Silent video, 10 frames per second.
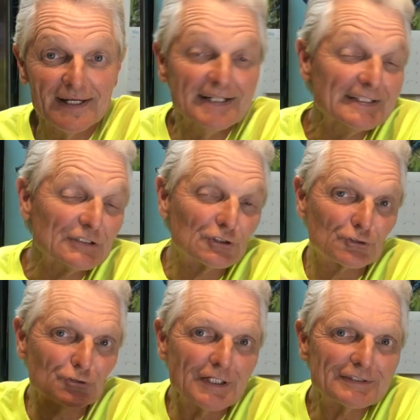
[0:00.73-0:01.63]
In this
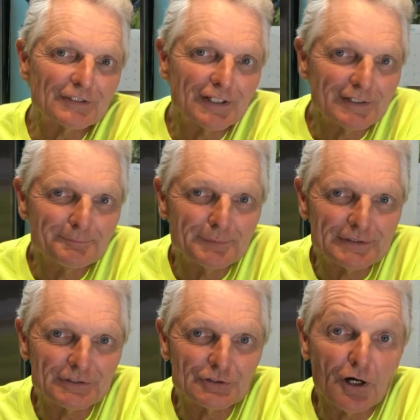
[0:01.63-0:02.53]
treasure hunting
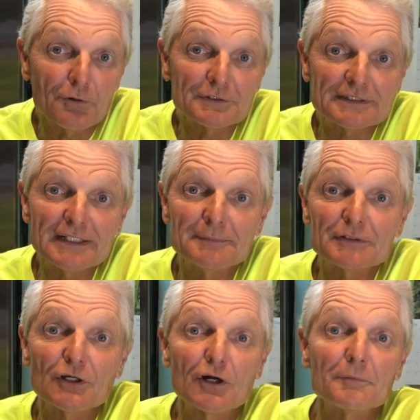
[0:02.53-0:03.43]
business, you always hear
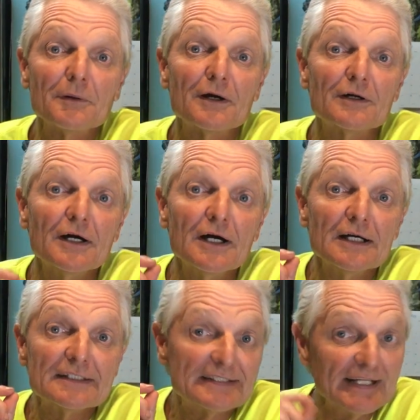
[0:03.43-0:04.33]
me talking about
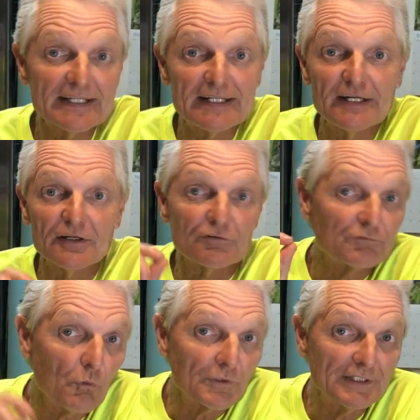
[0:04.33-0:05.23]
10 karat,
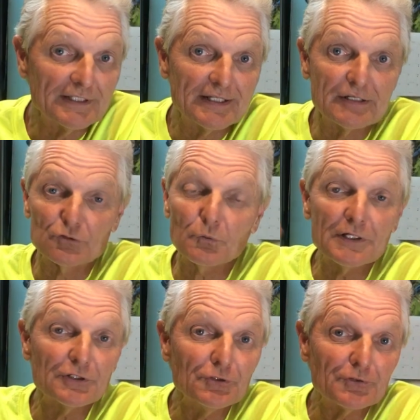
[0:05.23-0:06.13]
14 karat,
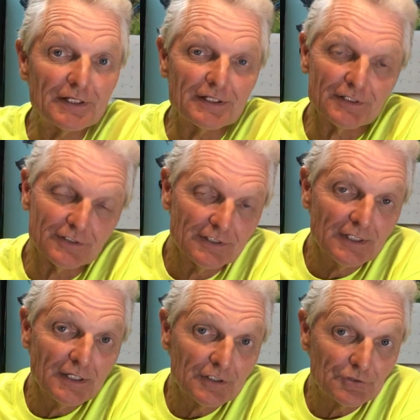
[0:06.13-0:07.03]
22 karat.
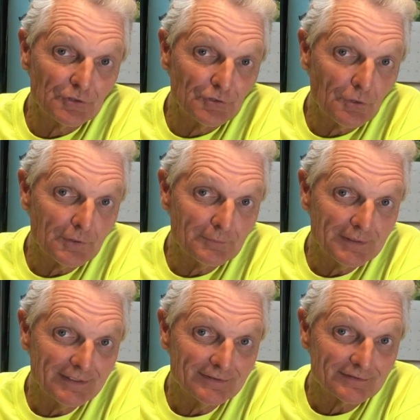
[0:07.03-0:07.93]
Do you know what it
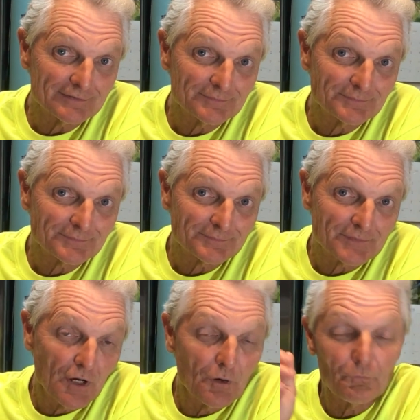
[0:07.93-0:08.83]
means?
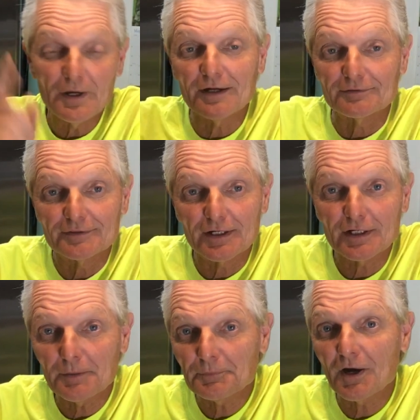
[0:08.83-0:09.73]
Well, a
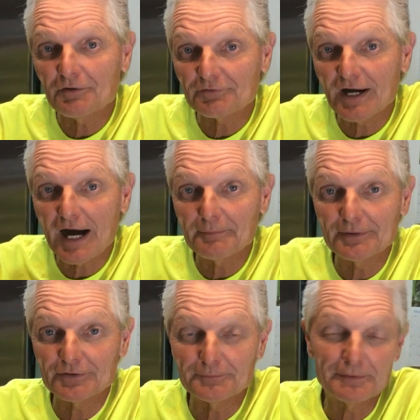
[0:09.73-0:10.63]
couple y'all have
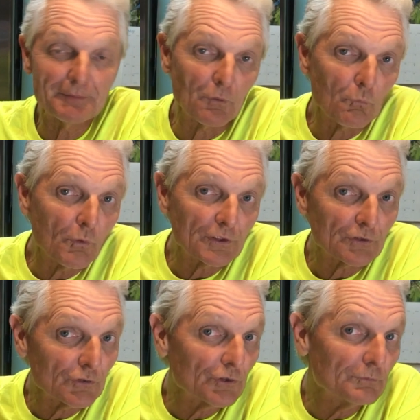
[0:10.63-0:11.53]
commented to me about wanting
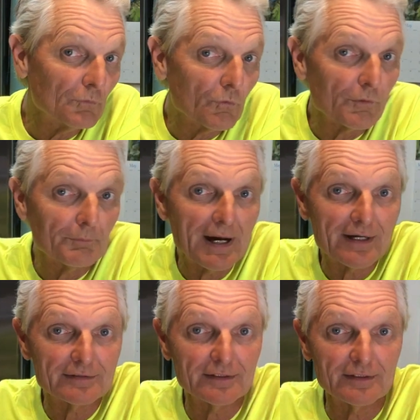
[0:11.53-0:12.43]
to learn more
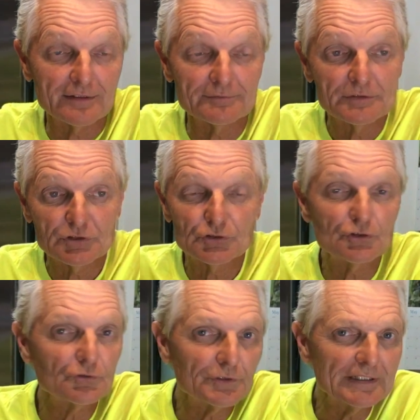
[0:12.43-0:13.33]
about uh, the
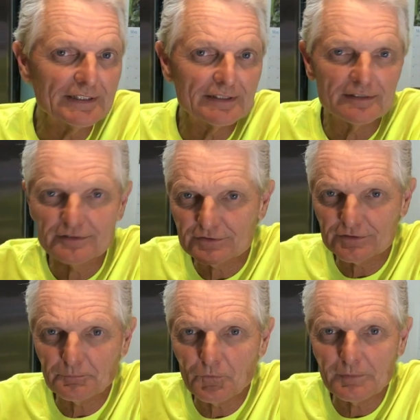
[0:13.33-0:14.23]
jewelry and
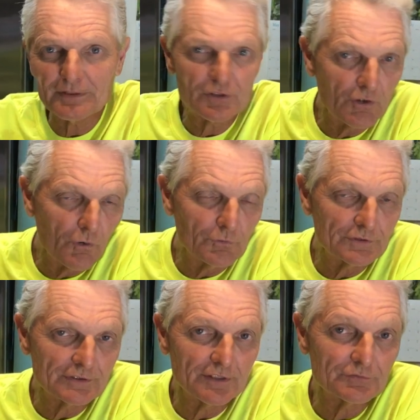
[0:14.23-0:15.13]
some more about the gold
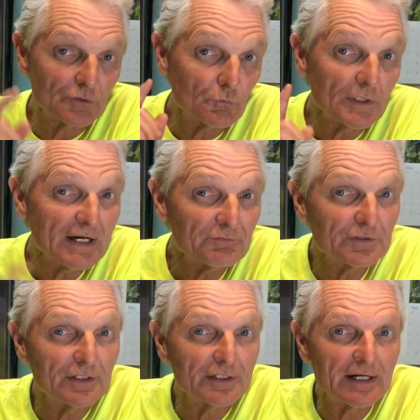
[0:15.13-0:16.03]
and stuff. So what I've
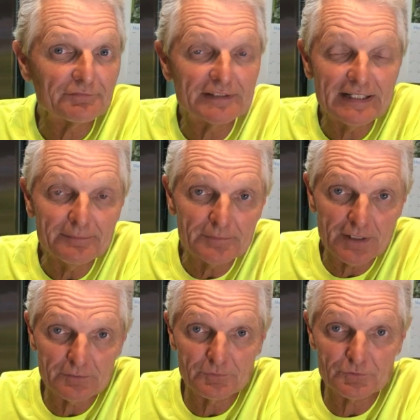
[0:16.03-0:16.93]
done, I've teamed
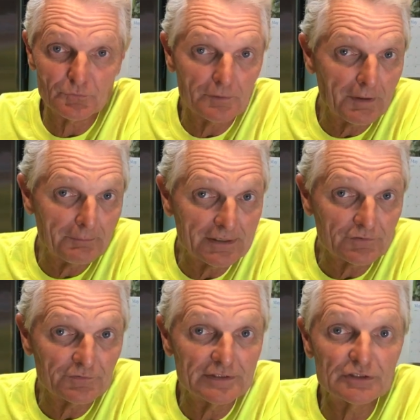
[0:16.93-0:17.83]
up with one of my
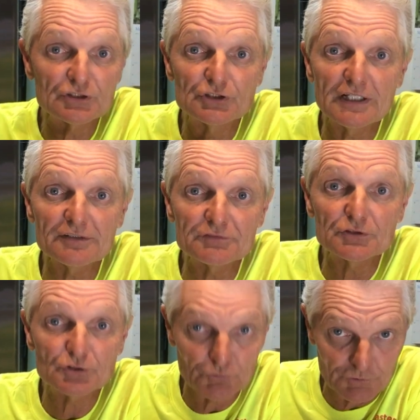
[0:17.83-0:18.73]
best friends, Jeff the
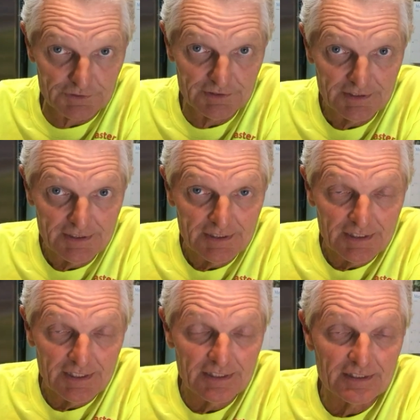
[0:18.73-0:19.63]
Jeweler.
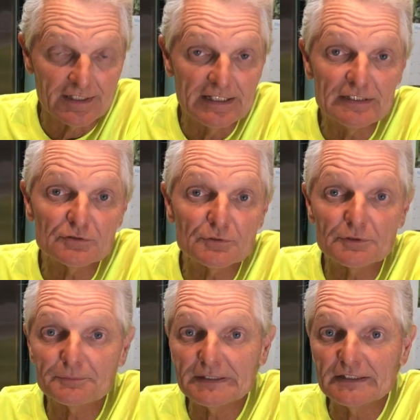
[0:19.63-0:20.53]
And uh, he's
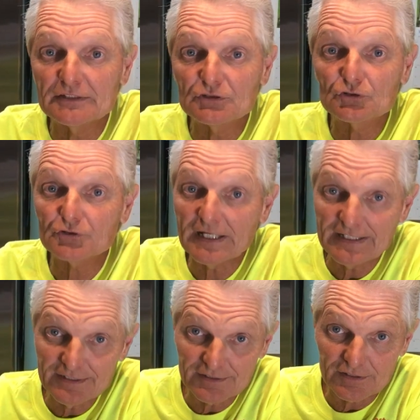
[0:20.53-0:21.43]
going to be
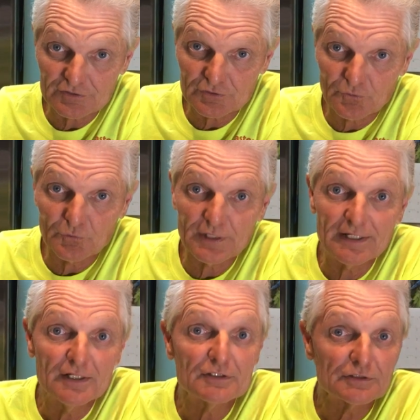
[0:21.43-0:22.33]
training us on
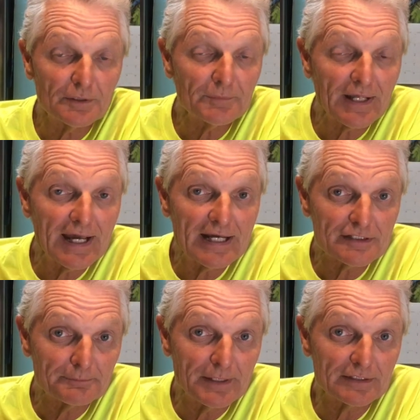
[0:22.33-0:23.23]
some of the
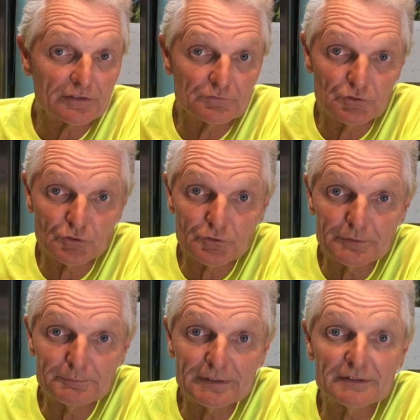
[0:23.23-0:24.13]
aspects of
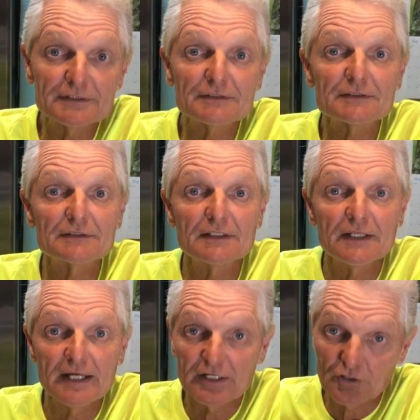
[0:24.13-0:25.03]
jewelry business
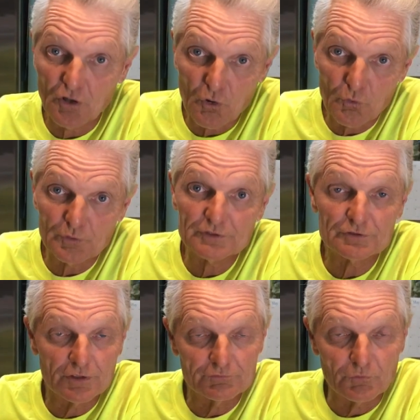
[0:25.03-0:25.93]
and gold and
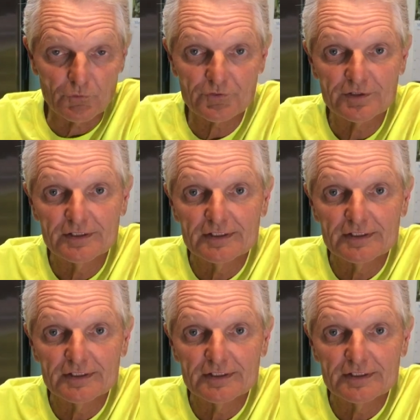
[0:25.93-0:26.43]
so forth.